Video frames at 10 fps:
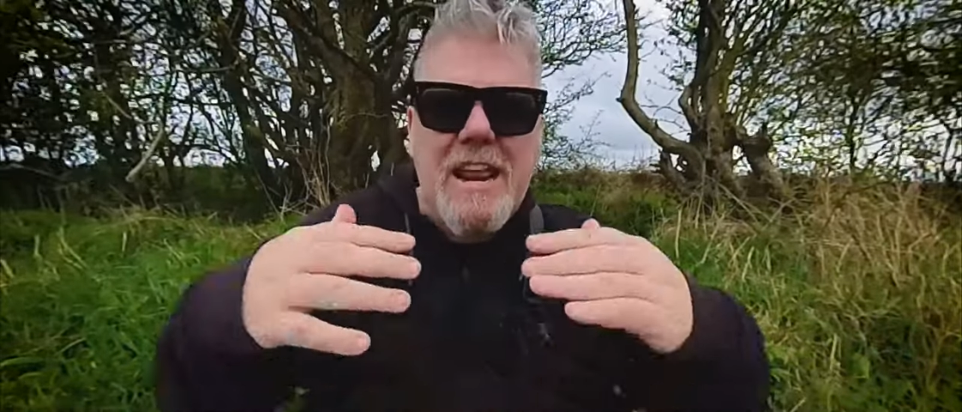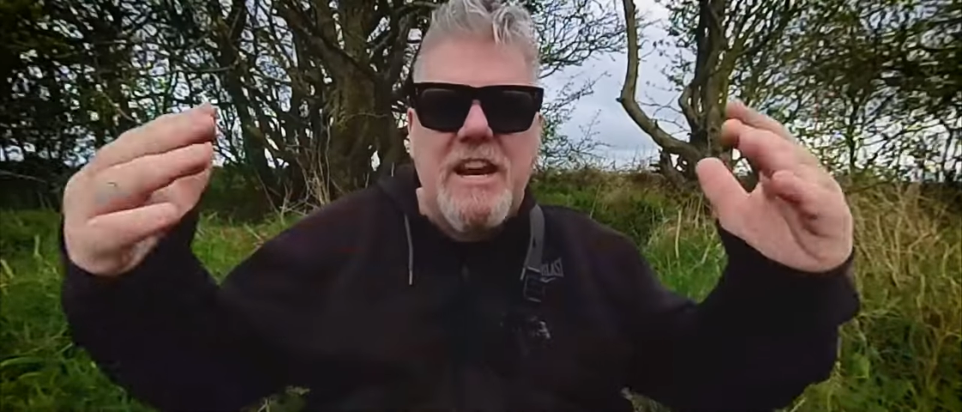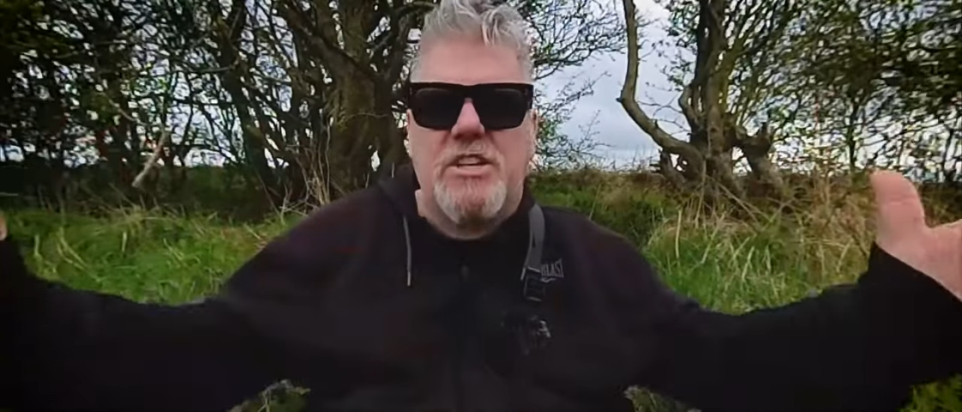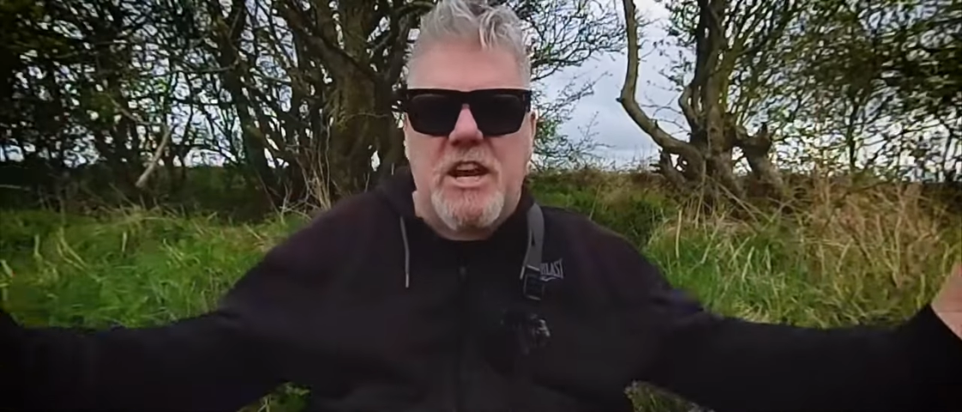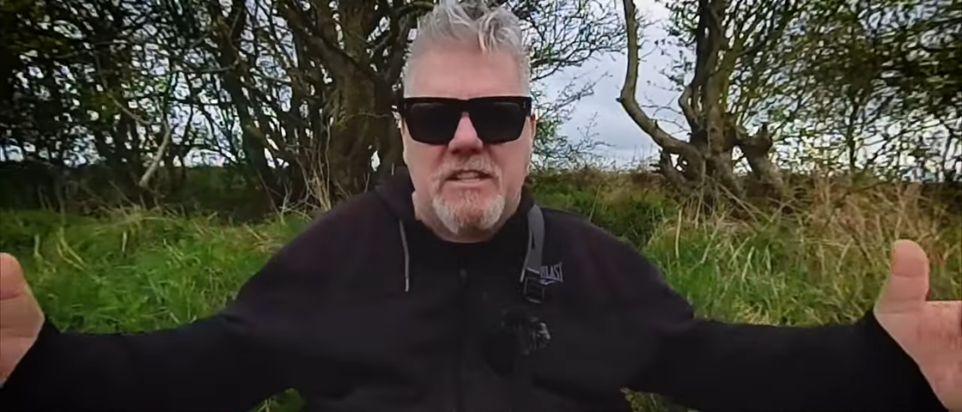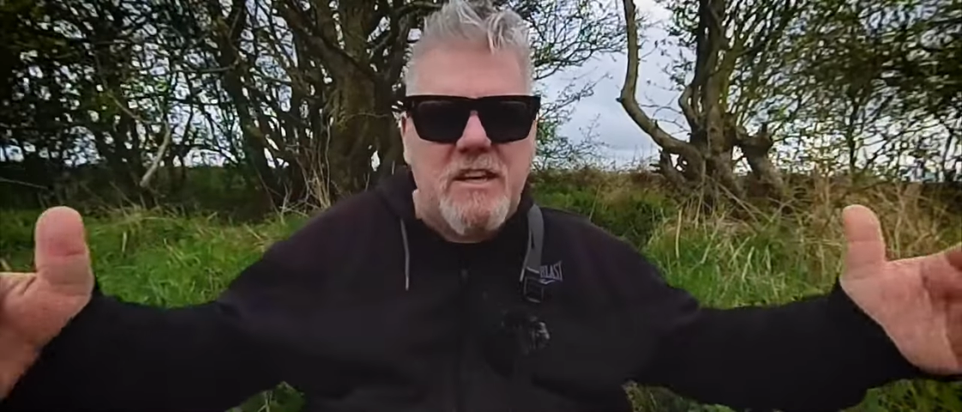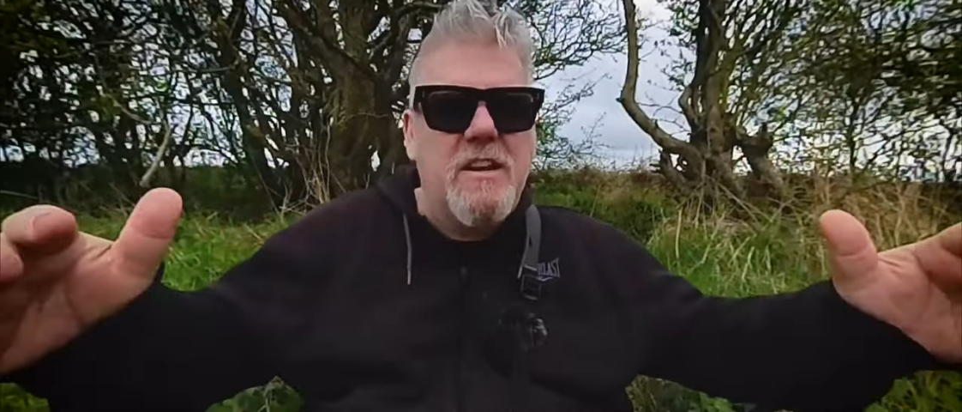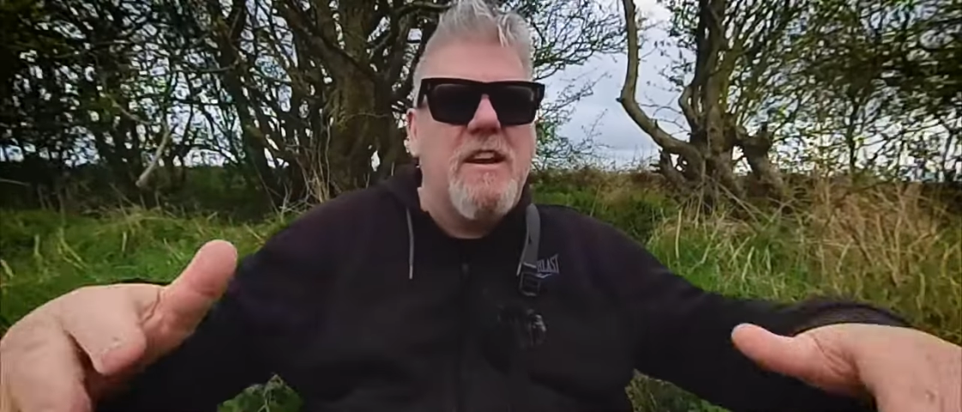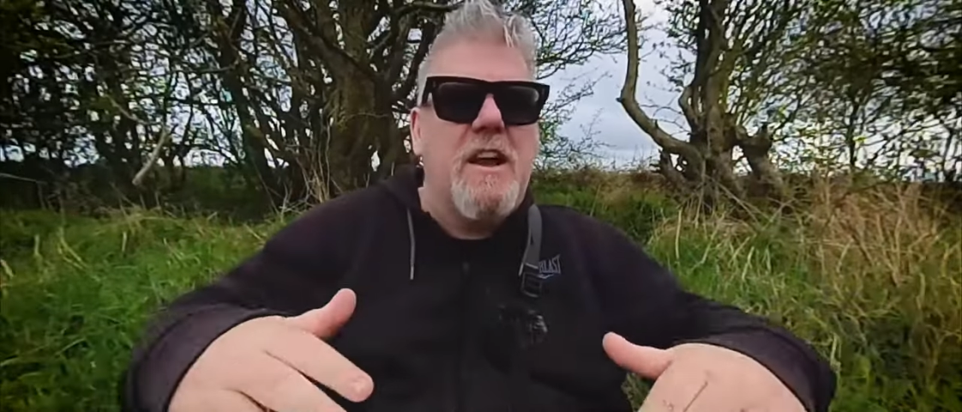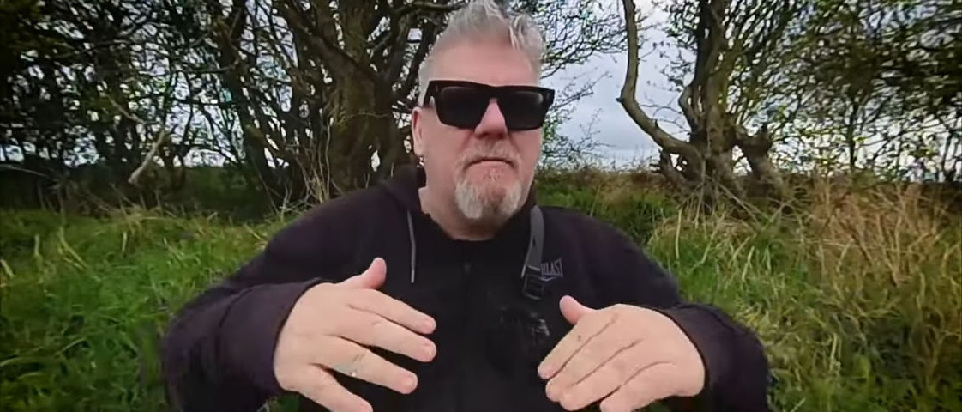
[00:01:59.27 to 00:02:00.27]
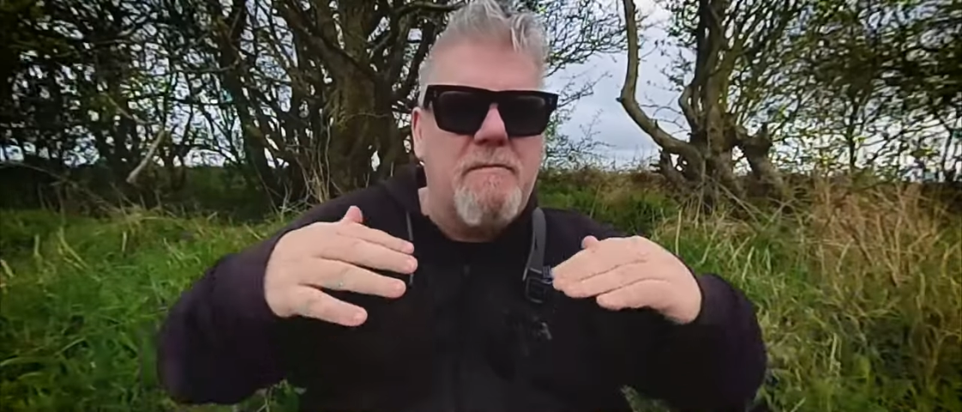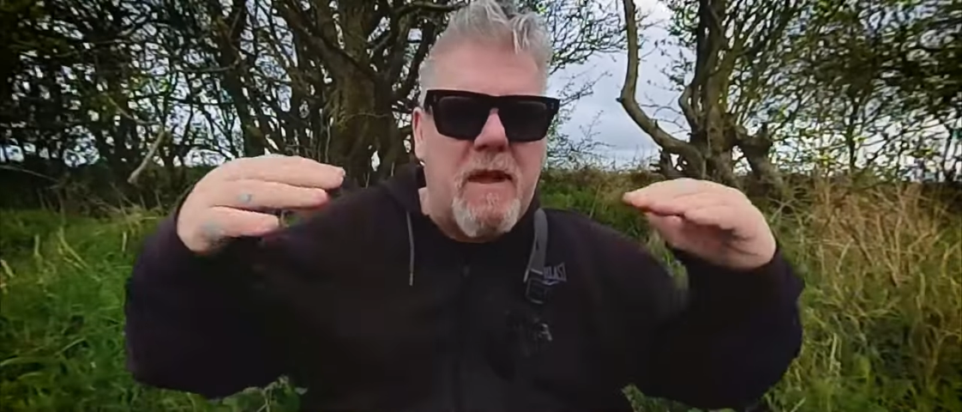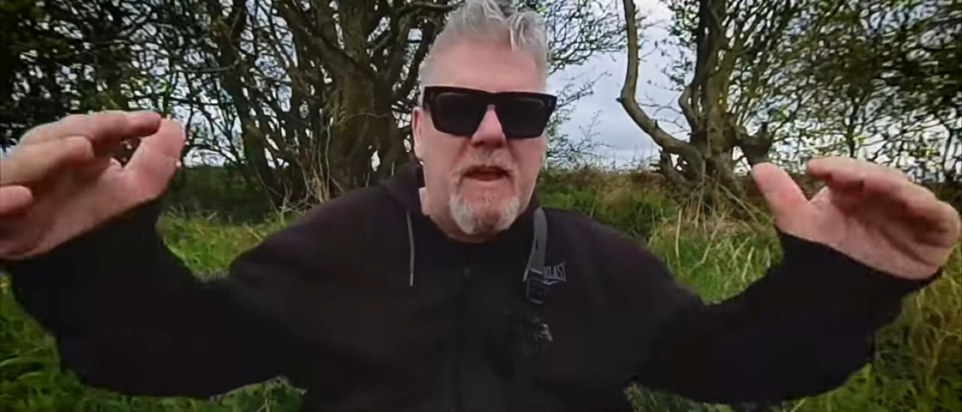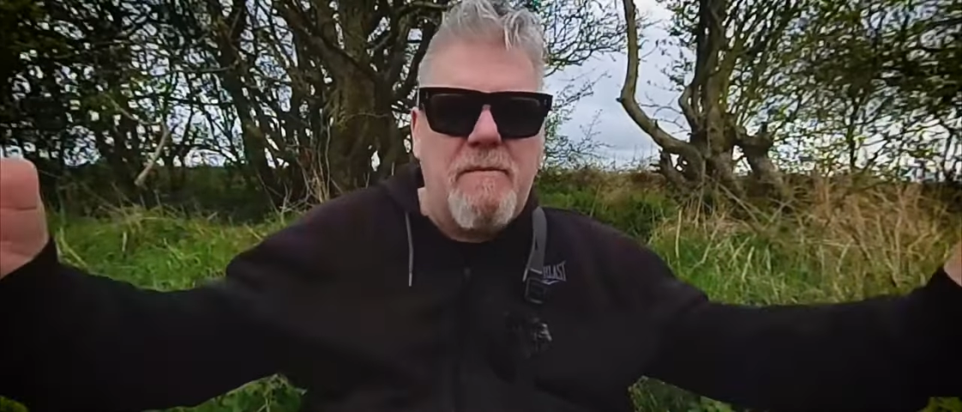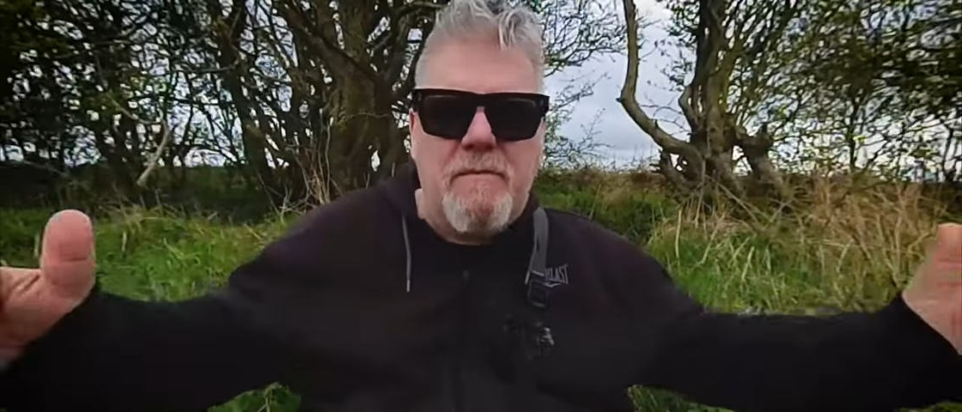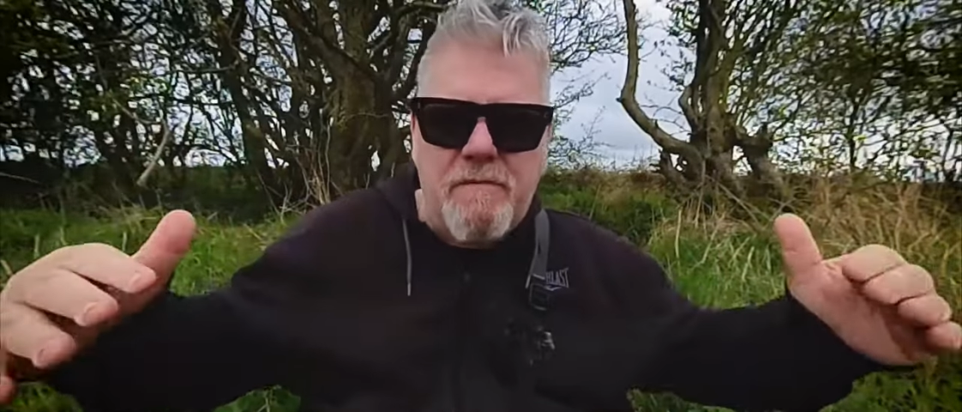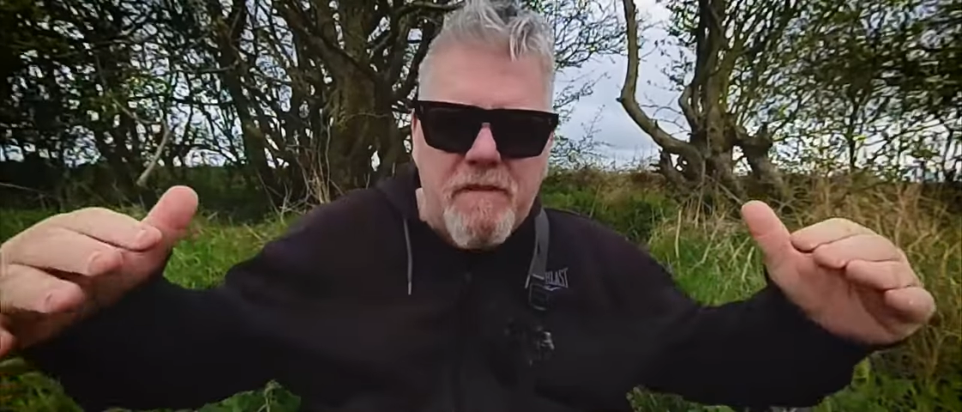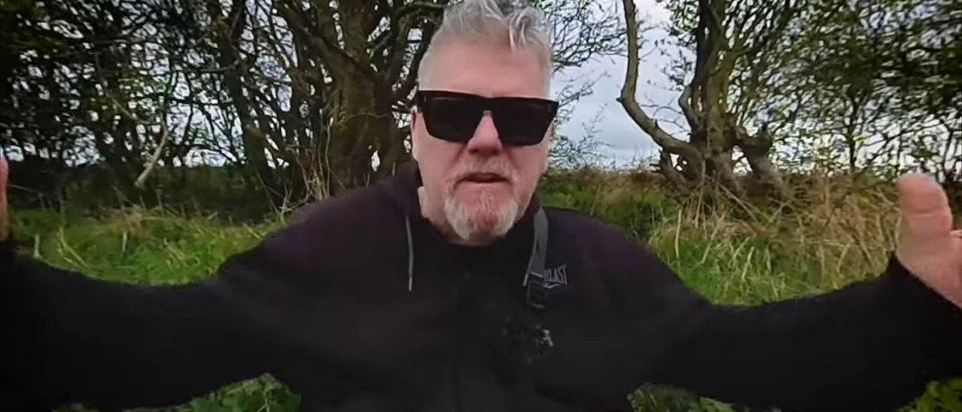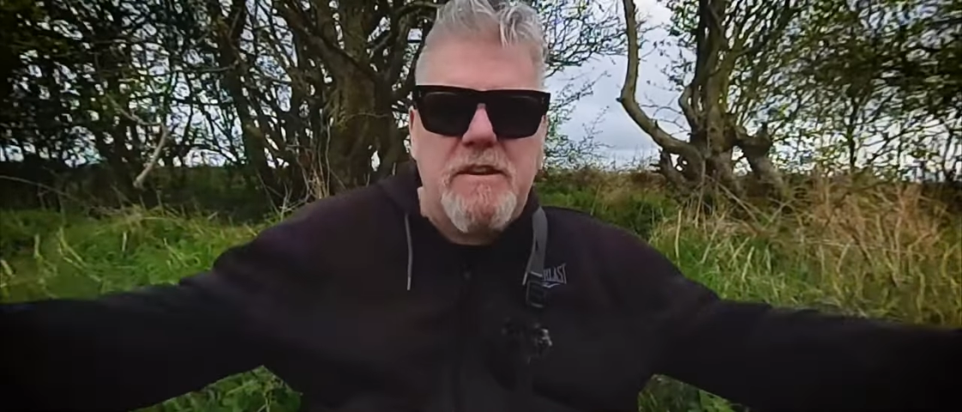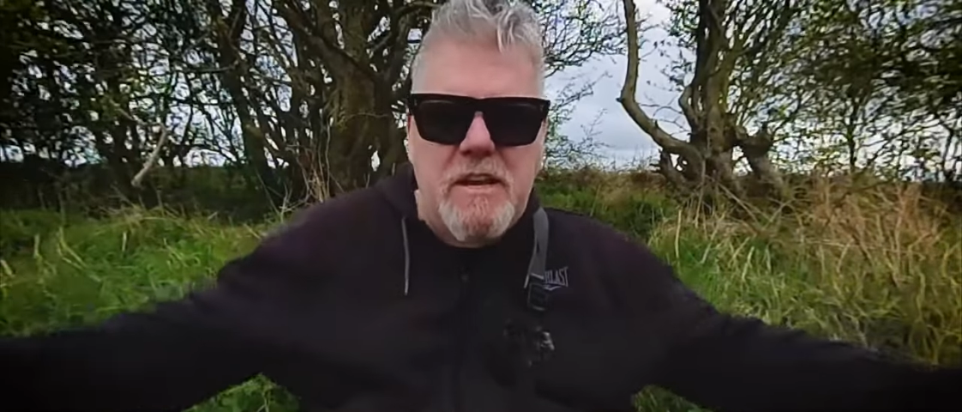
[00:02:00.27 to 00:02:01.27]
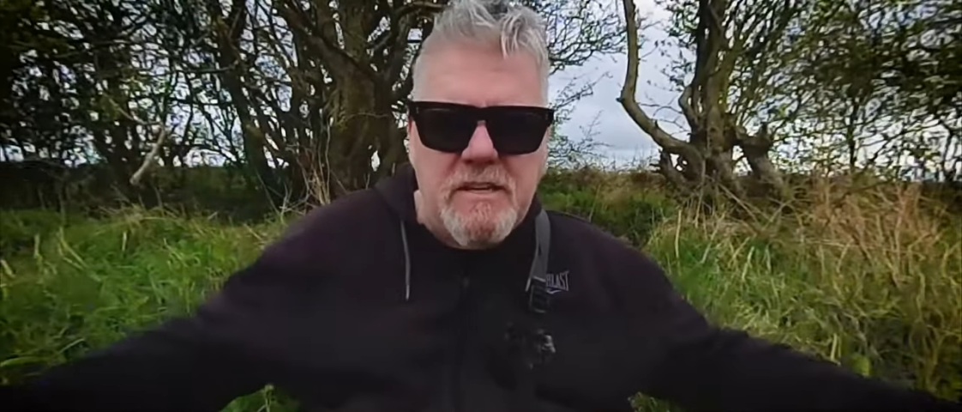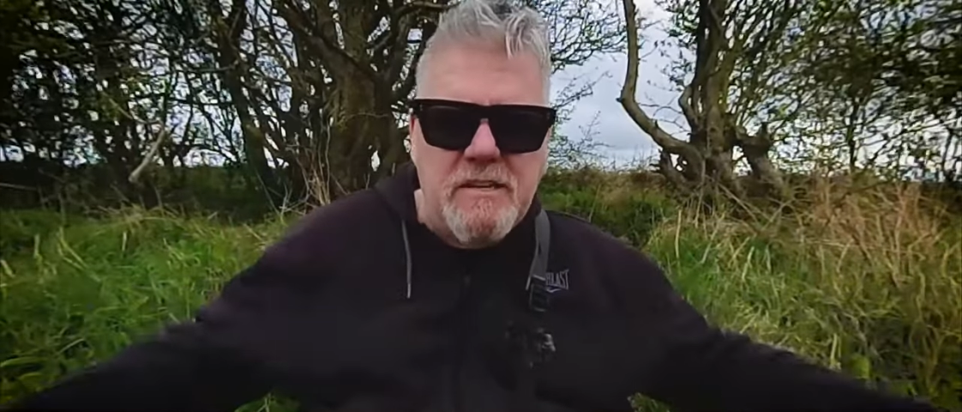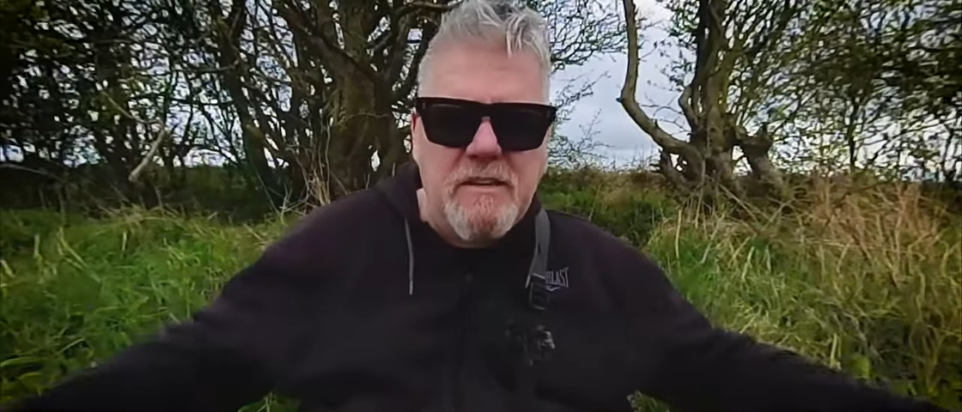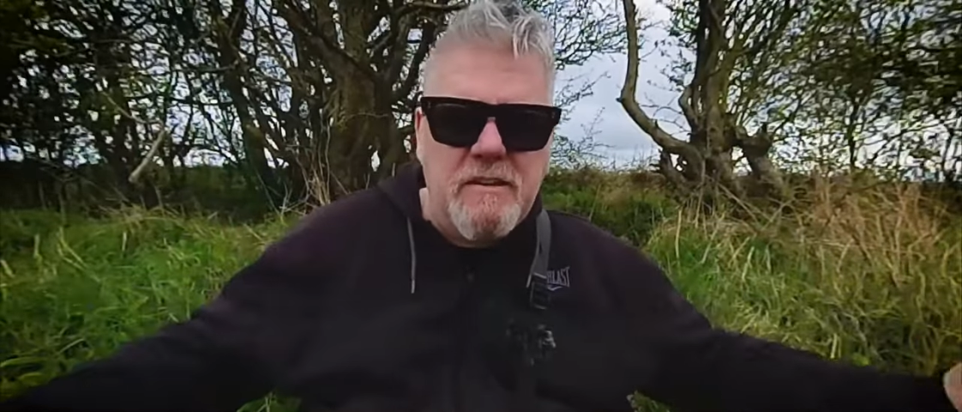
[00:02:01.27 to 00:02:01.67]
NHS funded